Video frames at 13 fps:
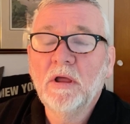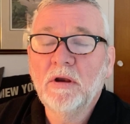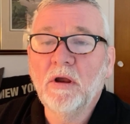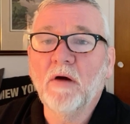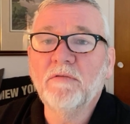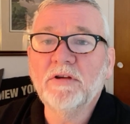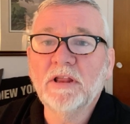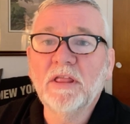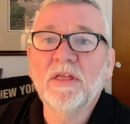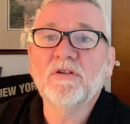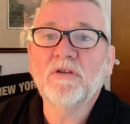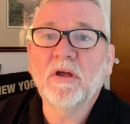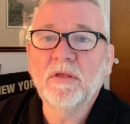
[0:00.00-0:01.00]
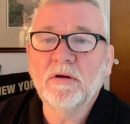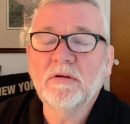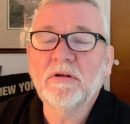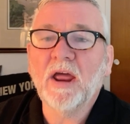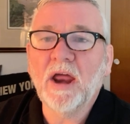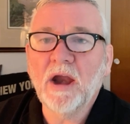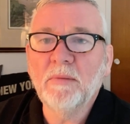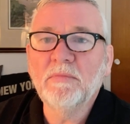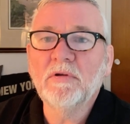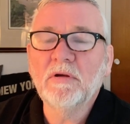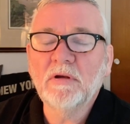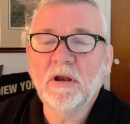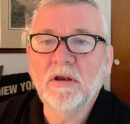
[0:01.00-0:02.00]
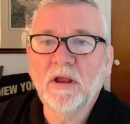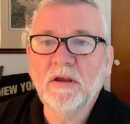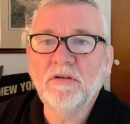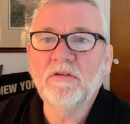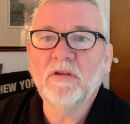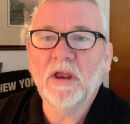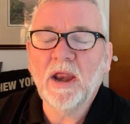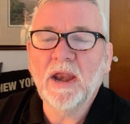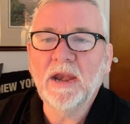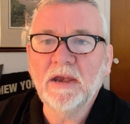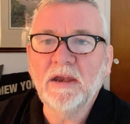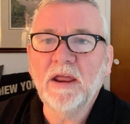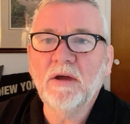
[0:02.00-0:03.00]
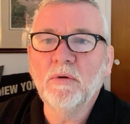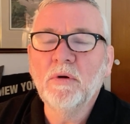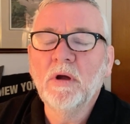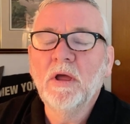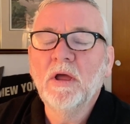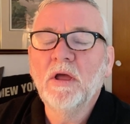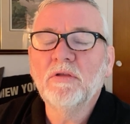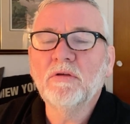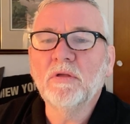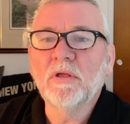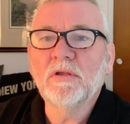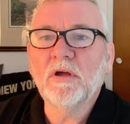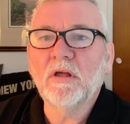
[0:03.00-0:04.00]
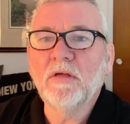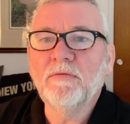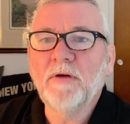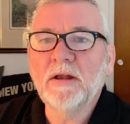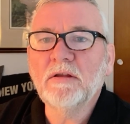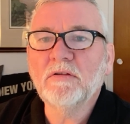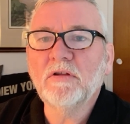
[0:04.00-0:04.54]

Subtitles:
Now, obviously, there's other terms and conditions in any deal, so there's other factors